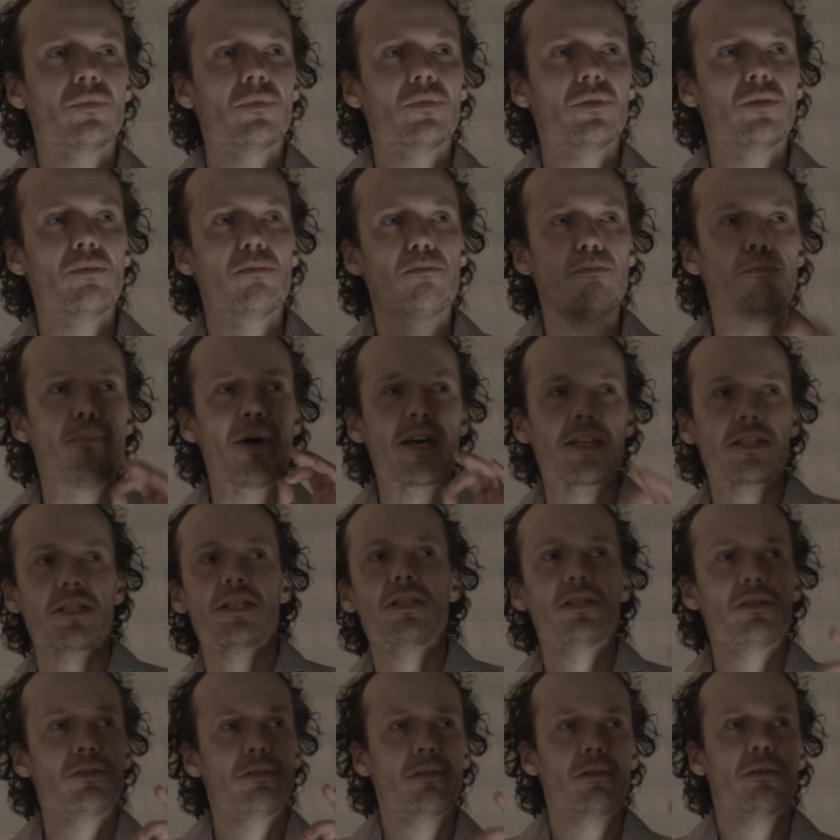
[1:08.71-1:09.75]
the
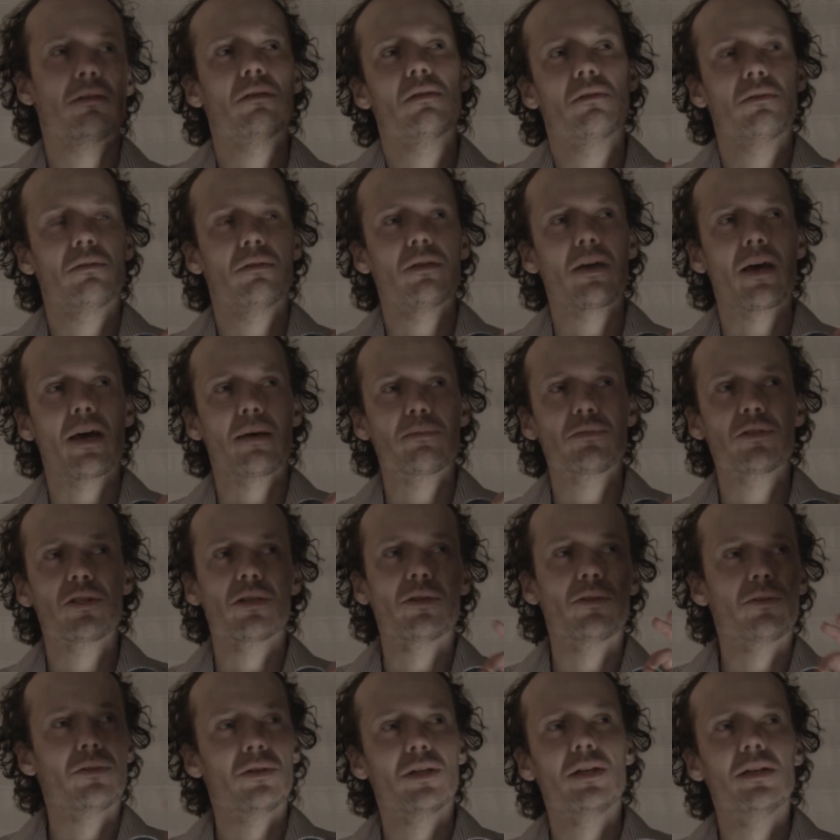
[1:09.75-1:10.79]
best,
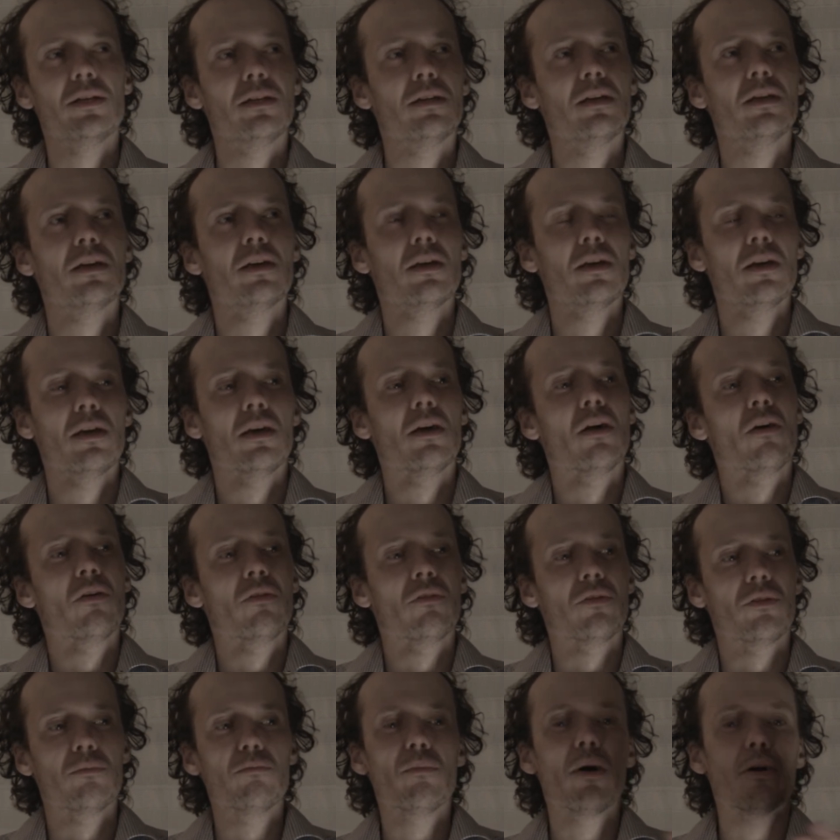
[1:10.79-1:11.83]
absolutely,
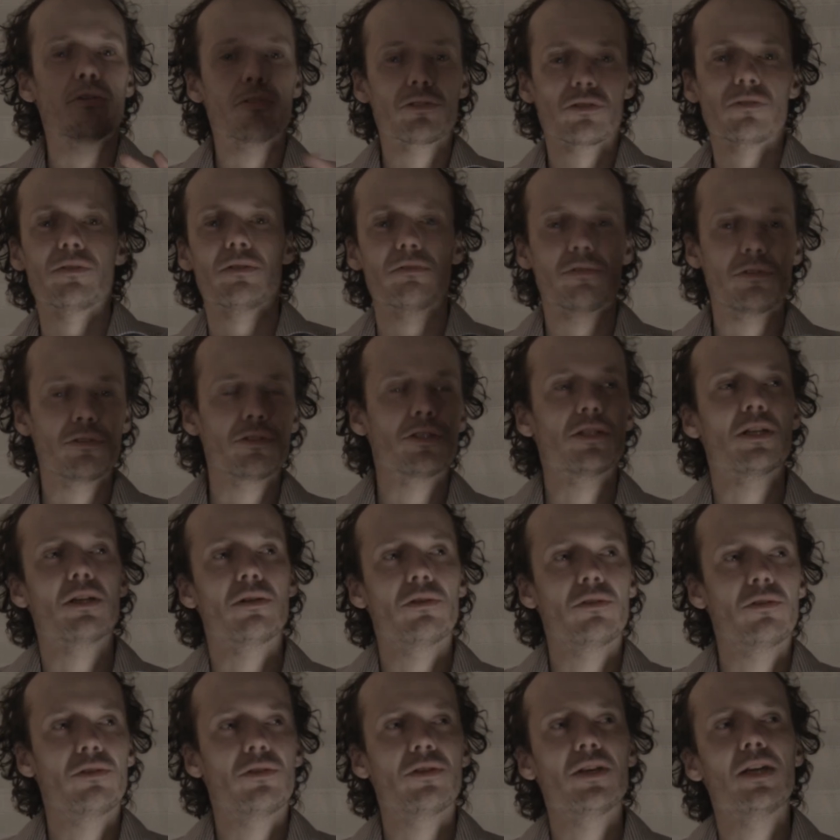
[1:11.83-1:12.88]
the most
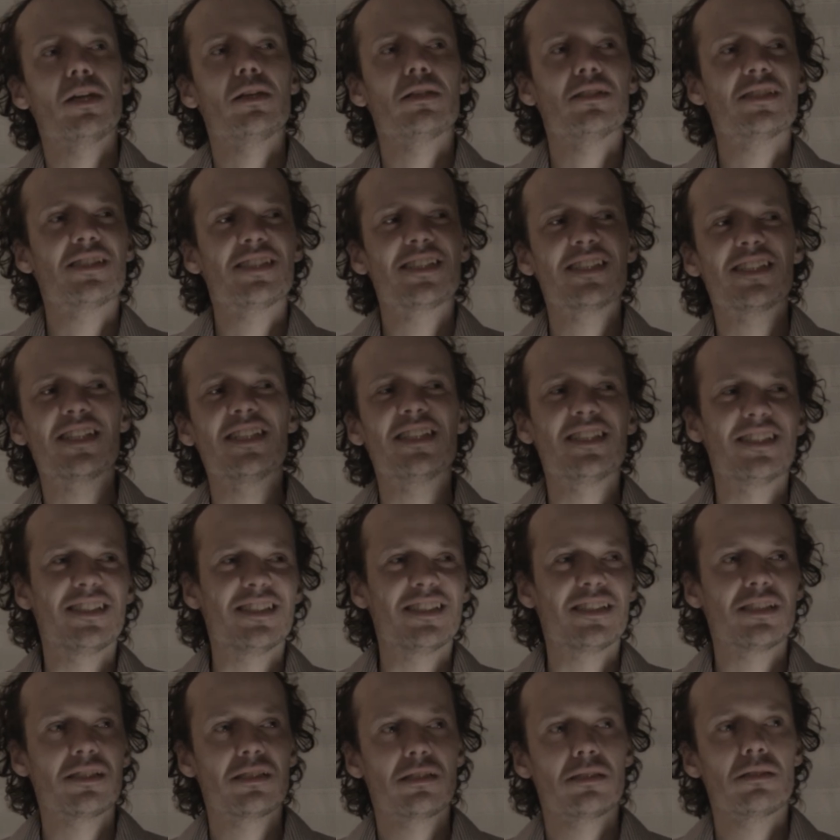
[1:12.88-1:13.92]
revolutionary thing
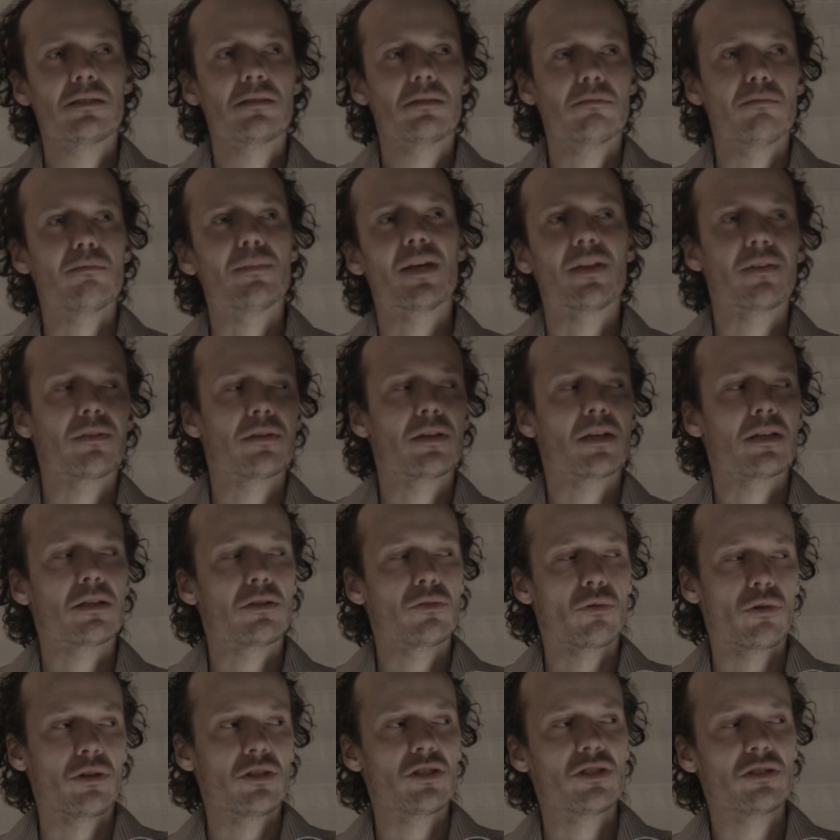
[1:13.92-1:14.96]
since method
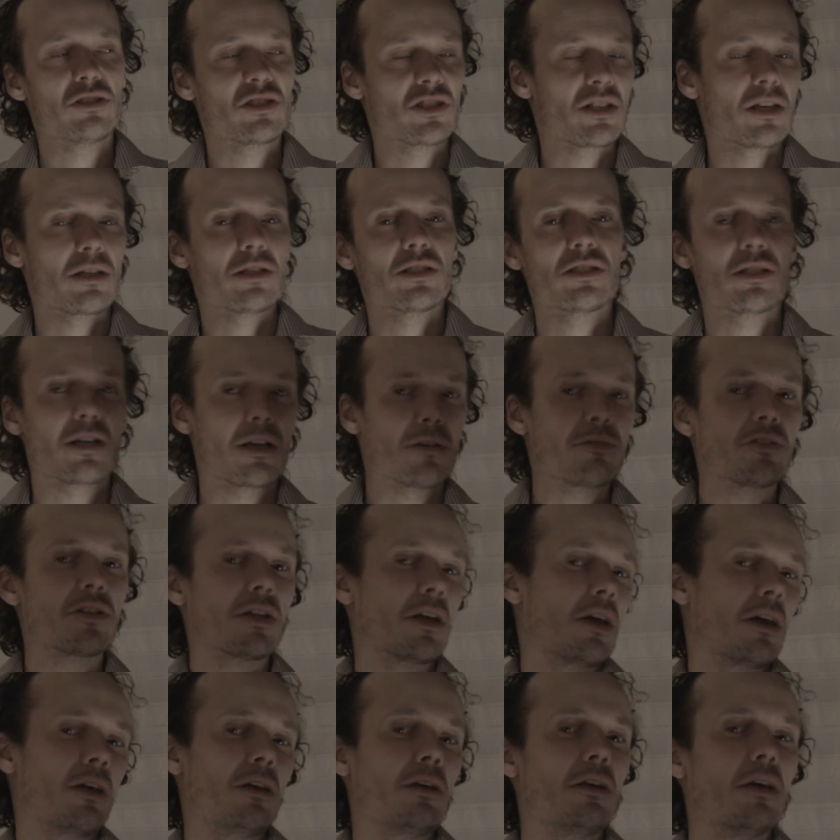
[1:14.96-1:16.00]
acting
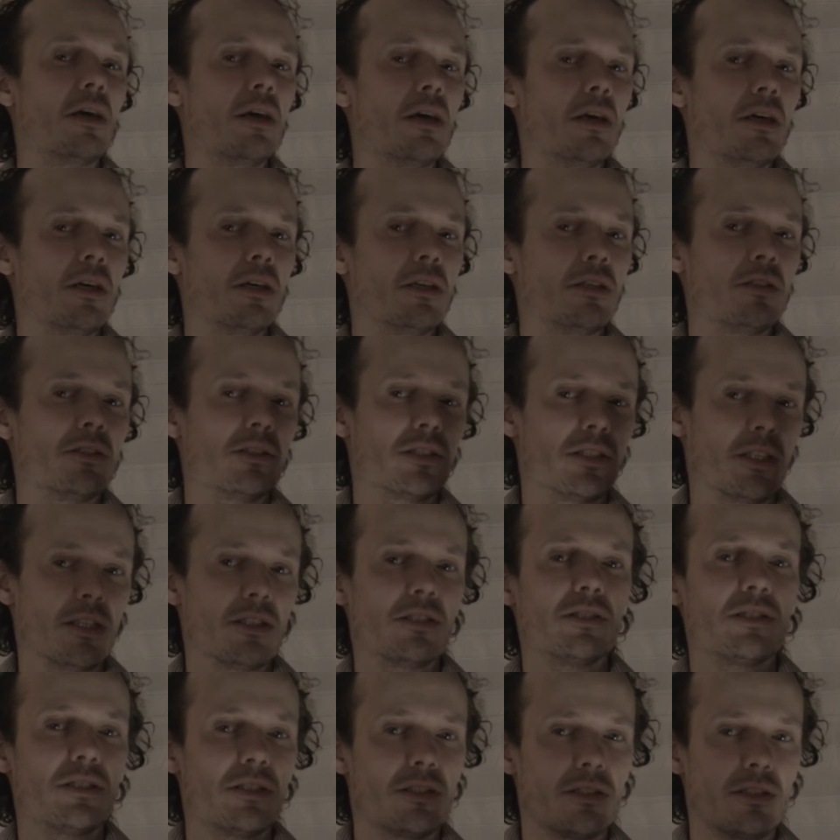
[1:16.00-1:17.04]
Stanislavski,
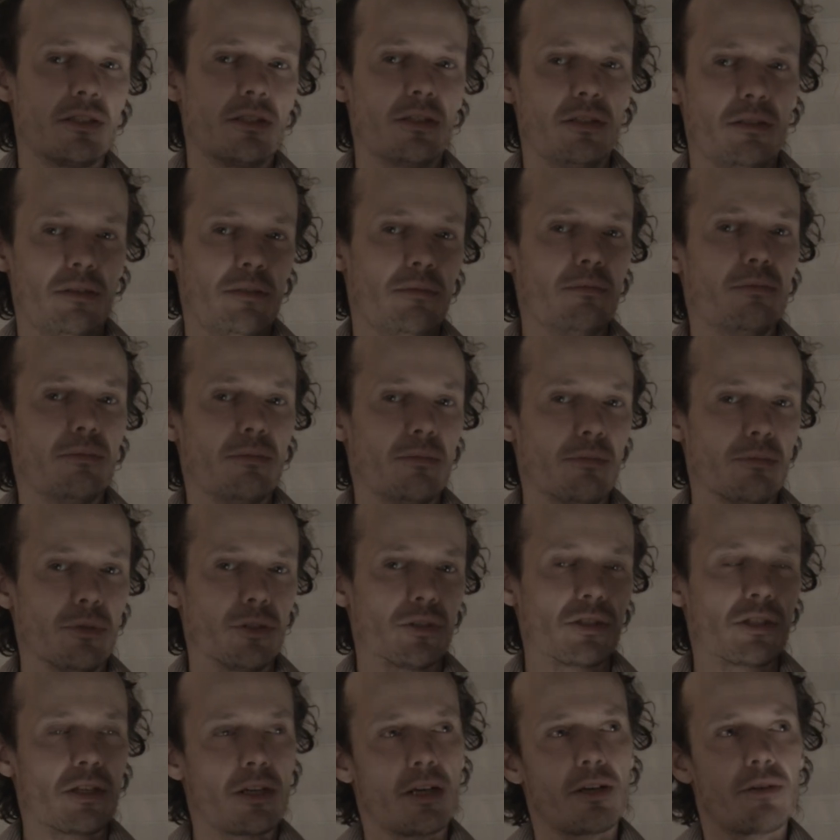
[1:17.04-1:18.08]
since the
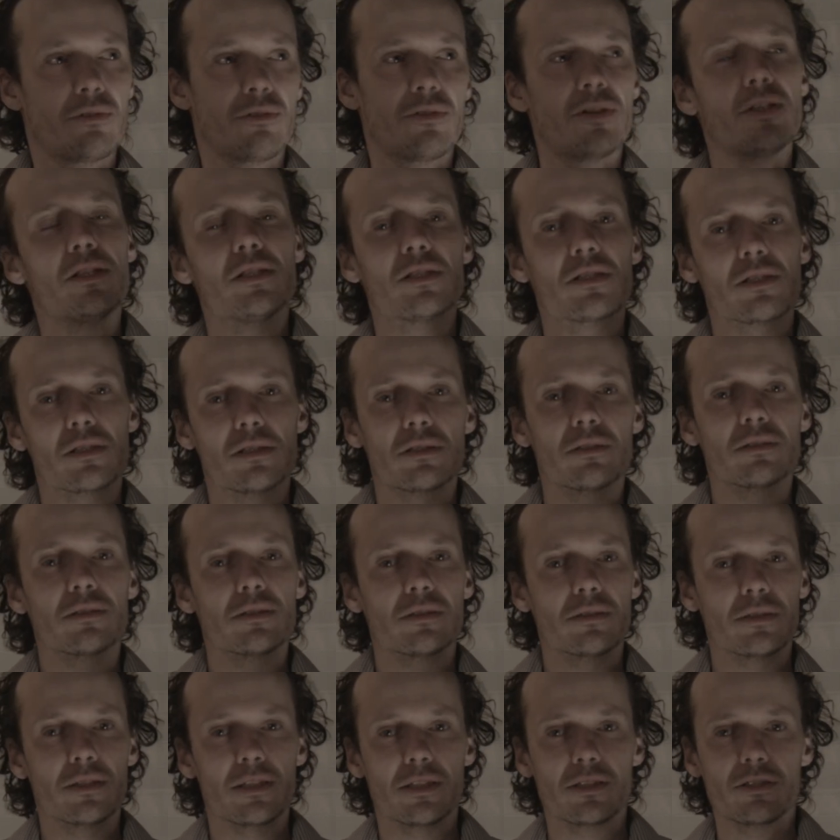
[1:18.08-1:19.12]
Moscow theater,
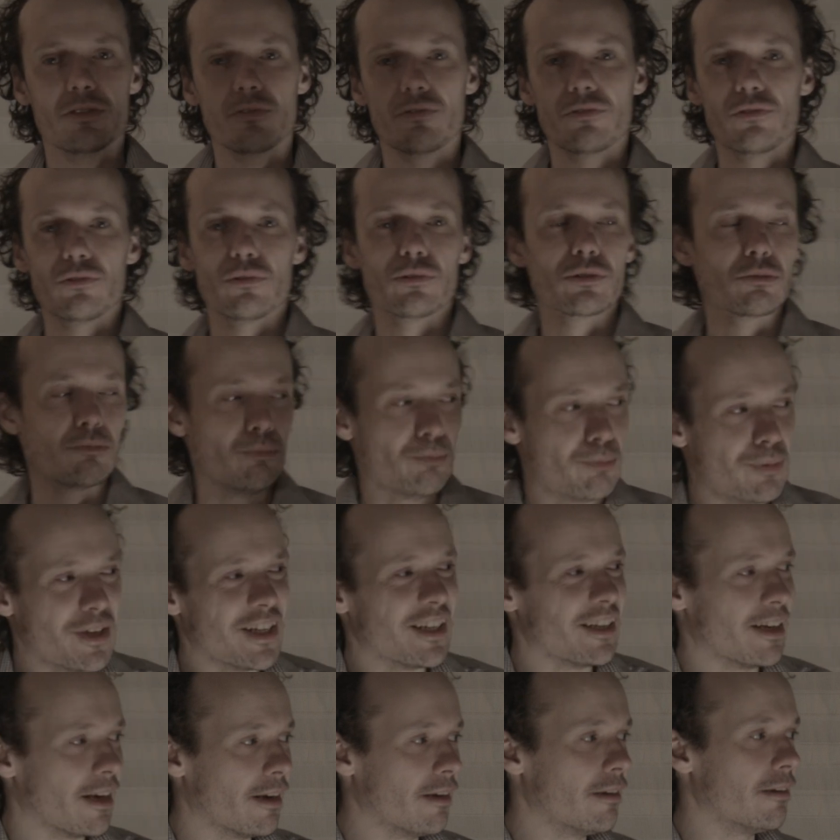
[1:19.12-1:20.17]
has of course
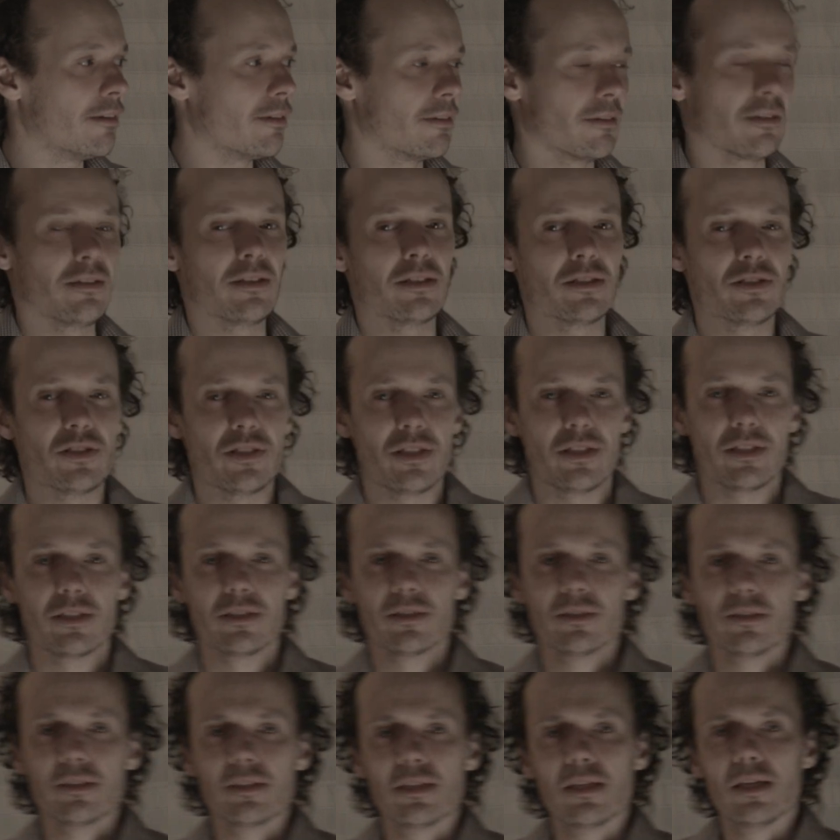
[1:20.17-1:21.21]
been in this
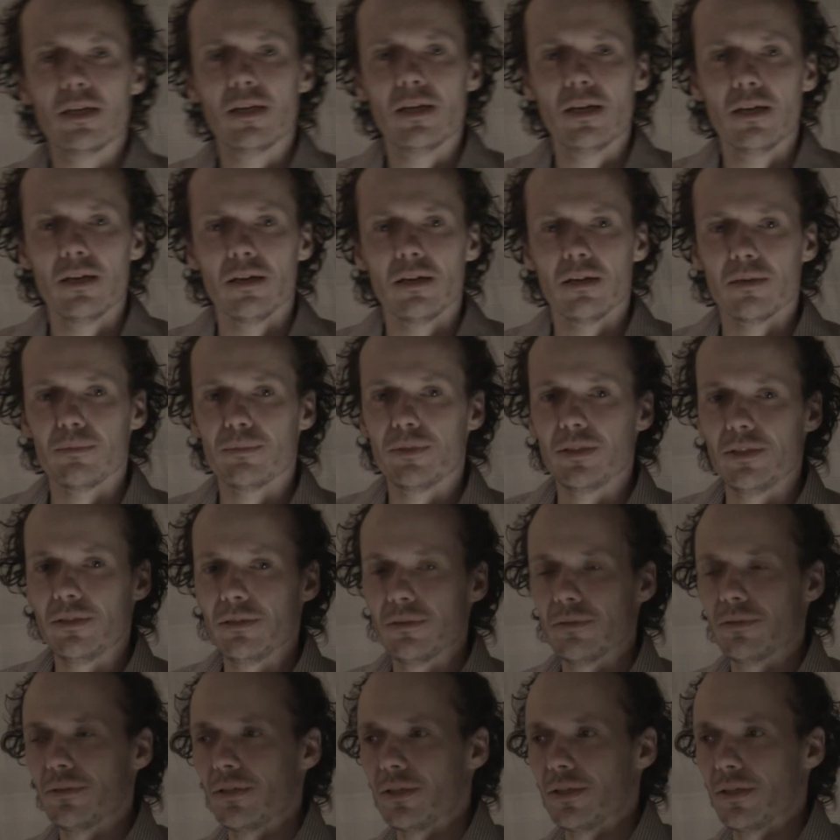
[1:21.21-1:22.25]
year. I
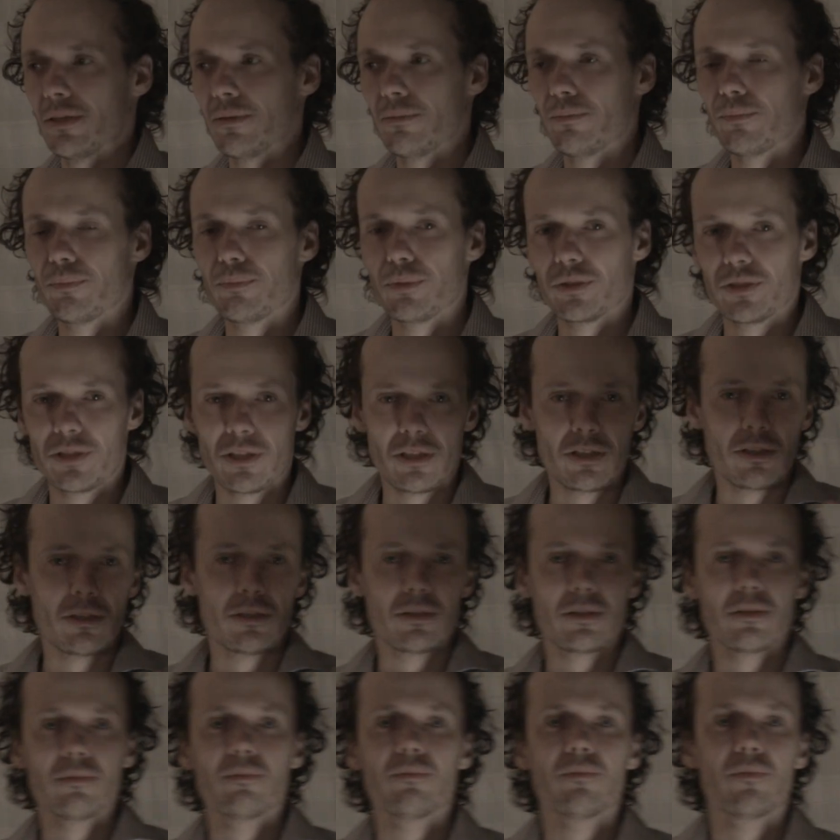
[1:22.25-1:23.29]
mean,
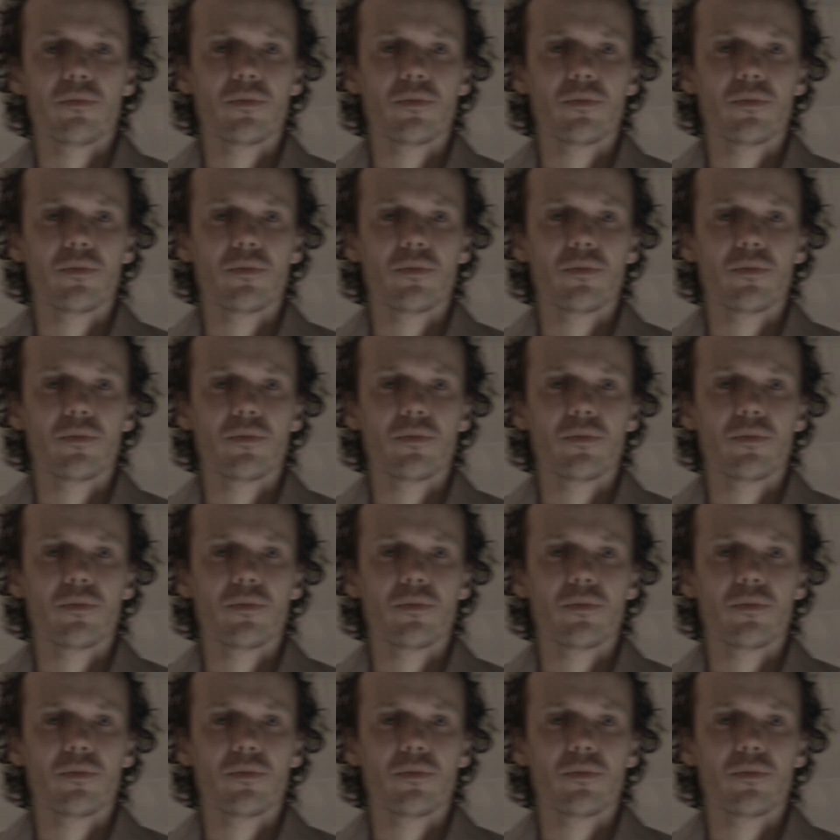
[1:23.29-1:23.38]
particular